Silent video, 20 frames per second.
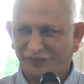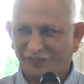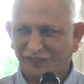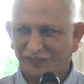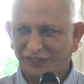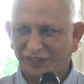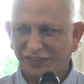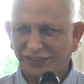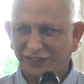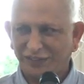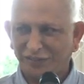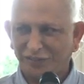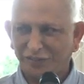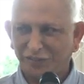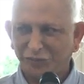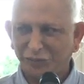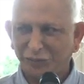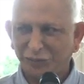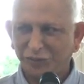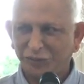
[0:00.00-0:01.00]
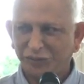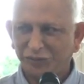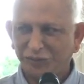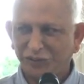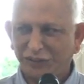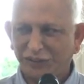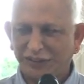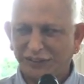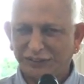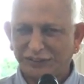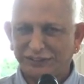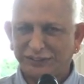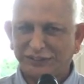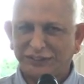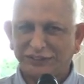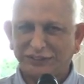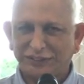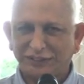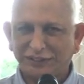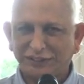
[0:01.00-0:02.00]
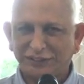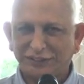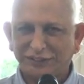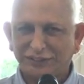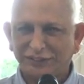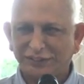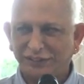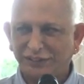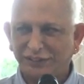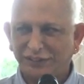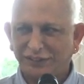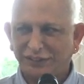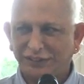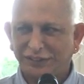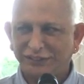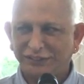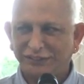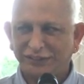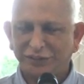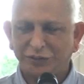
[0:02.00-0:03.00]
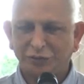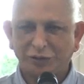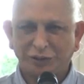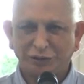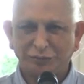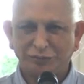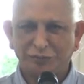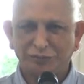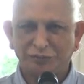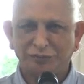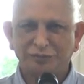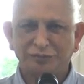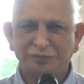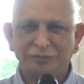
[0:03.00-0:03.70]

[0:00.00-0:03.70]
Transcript: Then move to the next center and say Vam.